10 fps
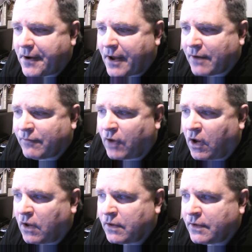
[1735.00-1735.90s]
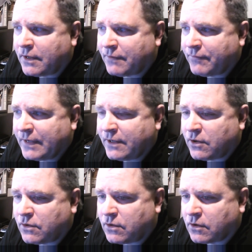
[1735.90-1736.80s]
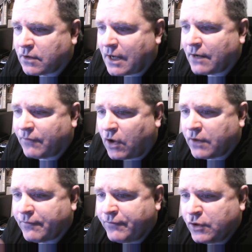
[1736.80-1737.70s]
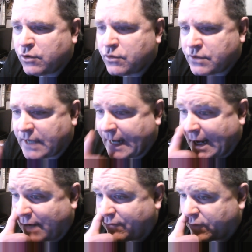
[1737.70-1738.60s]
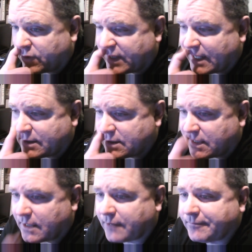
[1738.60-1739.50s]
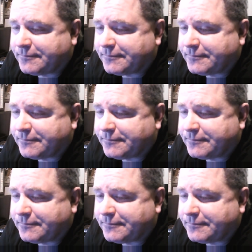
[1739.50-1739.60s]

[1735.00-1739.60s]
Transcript: out of all the video, or out of all the views that I had for that uh,